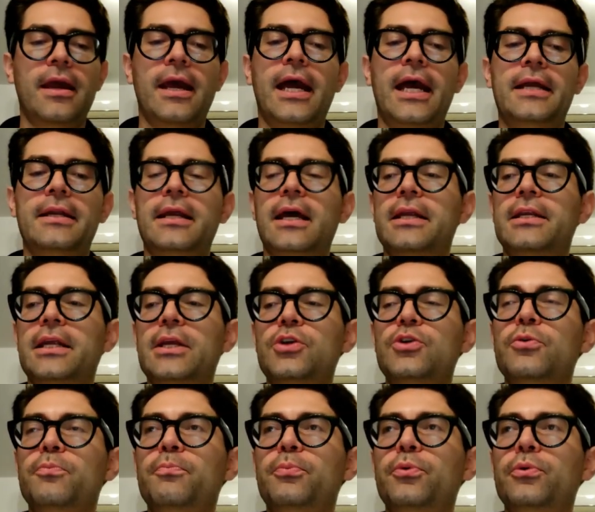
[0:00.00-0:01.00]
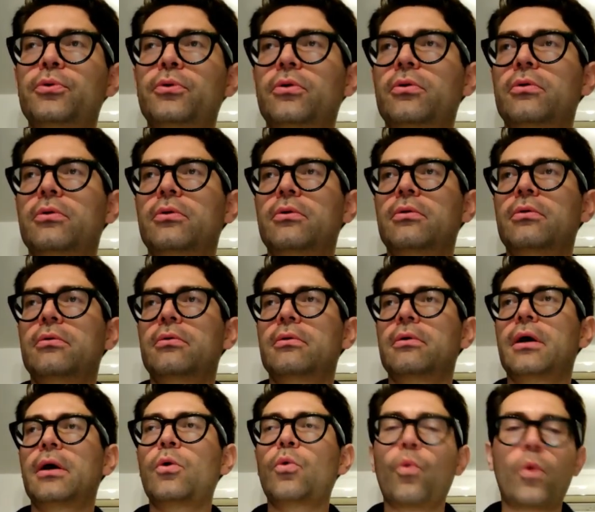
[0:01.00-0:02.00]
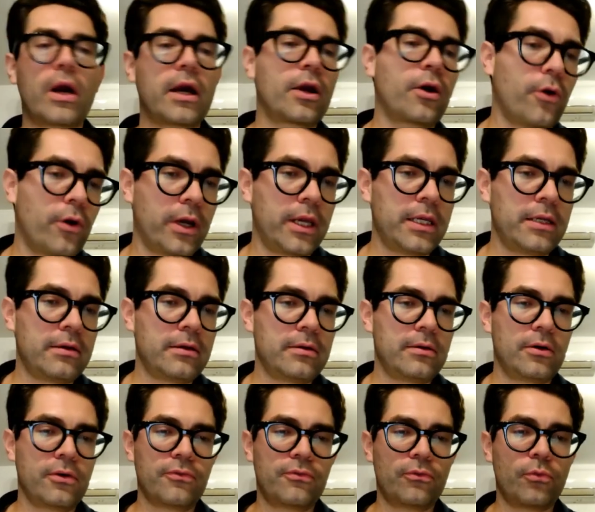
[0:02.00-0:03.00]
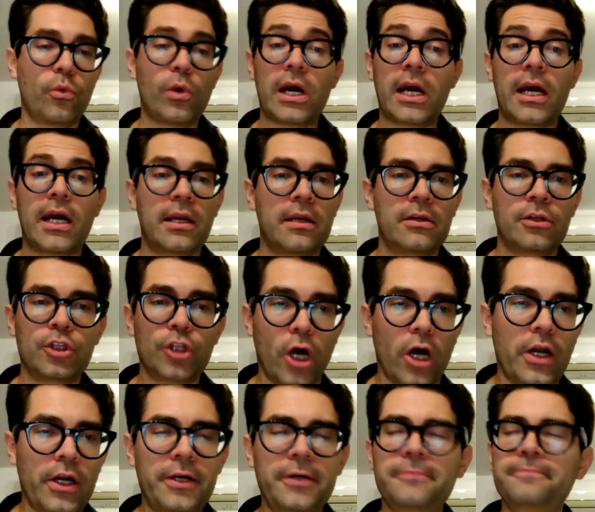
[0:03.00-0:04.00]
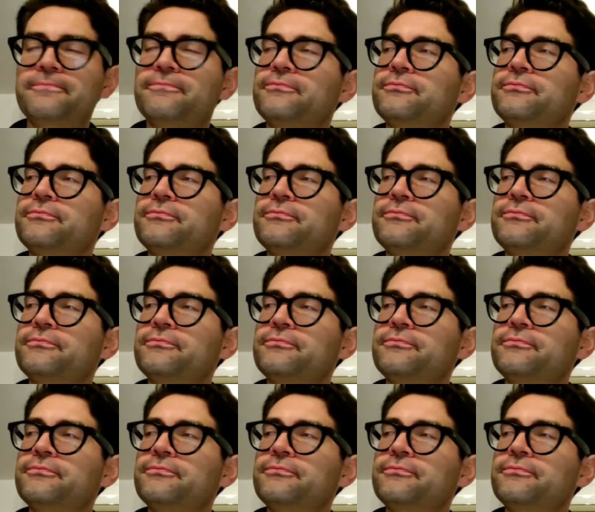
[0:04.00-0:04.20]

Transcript: and then you put one coin of $1,